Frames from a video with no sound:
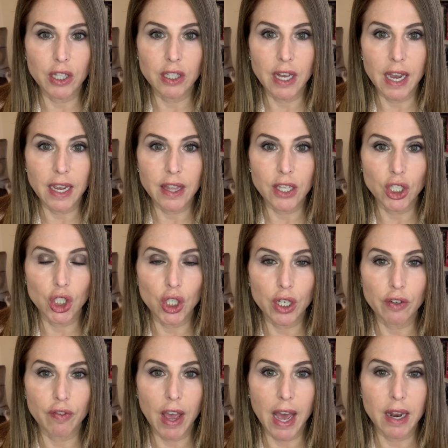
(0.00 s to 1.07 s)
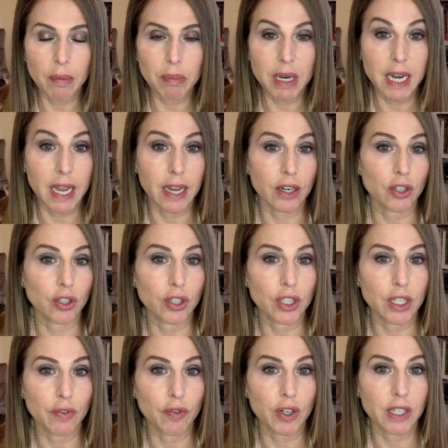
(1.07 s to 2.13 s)
like this should have been handled
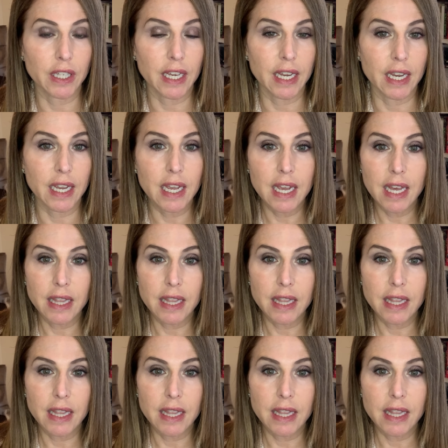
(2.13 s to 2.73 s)
differently.